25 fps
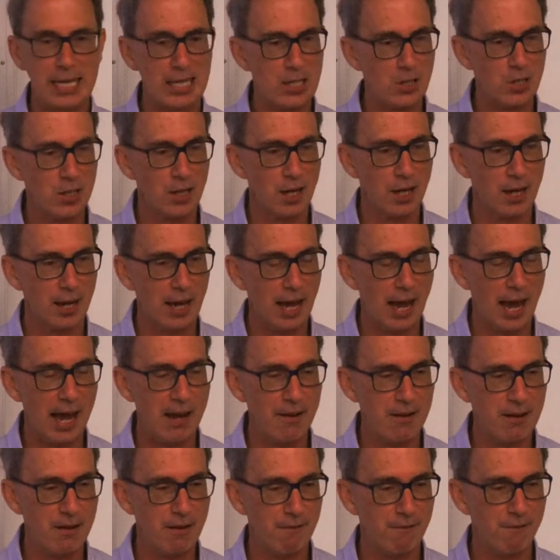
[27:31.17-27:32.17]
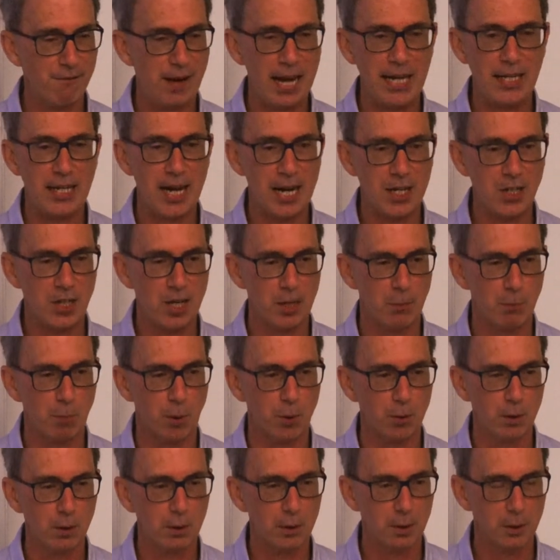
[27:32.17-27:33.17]
It's a fantastic
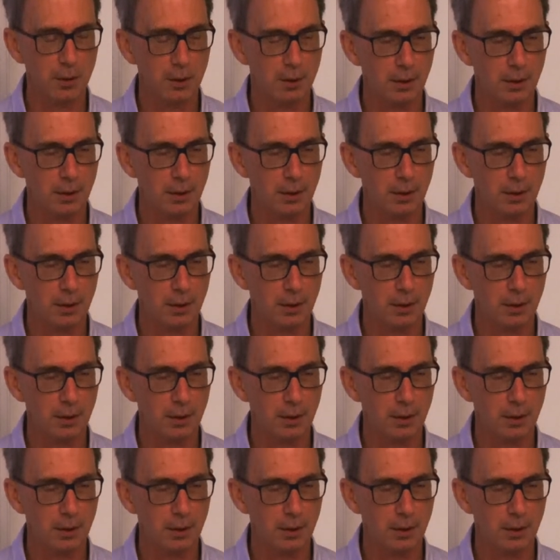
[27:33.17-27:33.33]
book.